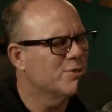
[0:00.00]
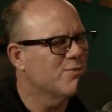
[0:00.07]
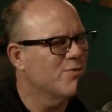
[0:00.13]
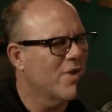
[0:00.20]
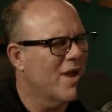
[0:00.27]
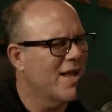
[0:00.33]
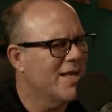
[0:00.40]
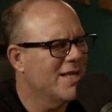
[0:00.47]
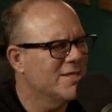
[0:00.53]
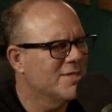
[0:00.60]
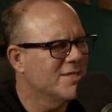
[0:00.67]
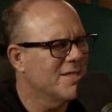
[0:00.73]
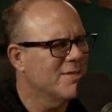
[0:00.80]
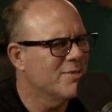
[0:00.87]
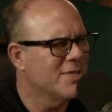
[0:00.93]

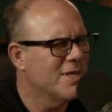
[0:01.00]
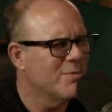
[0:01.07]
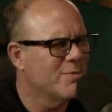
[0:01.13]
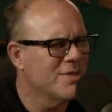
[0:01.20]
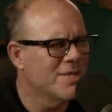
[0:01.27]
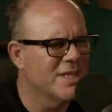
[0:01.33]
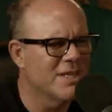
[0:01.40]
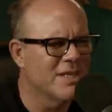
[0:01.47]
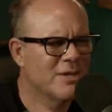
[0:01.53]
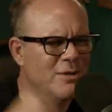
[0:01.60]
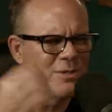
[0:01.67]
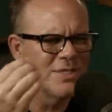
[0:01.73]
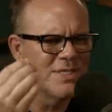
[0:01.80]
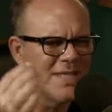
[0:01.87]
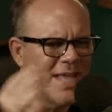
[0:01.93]
fries, they would come with a mm.
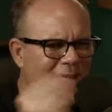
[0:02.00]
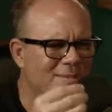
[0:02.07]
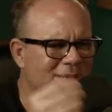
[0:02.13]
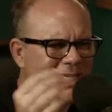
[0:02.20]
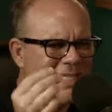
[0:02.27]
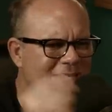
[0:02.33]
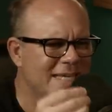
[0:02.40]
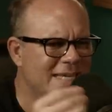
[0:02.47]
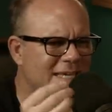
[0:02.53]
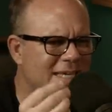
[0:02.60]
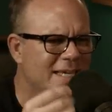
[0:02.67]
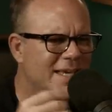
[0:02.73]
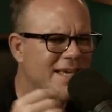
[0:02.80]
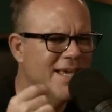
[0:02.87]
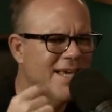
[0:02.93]
little stabby
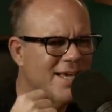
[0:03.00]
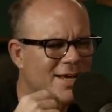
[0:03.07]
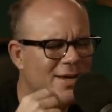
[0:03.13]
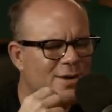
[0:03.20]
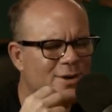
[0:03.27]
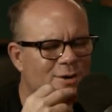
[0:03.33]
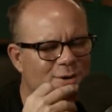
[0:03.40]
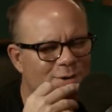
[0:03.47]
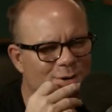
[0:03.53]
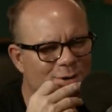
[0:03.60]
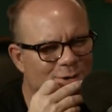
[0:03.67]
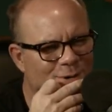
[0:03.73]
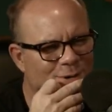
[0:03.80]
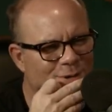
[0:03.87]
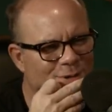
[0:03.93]
stick.
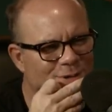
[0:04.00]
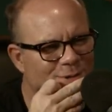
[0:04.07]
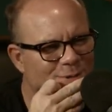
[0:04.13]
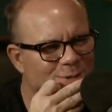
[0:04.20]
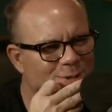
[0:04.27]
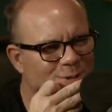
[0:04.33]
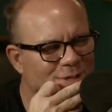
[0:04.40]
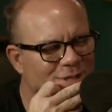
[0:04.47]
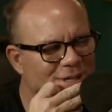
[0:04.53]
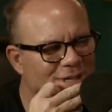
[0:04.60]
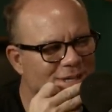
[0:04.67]
Oh, those are good. And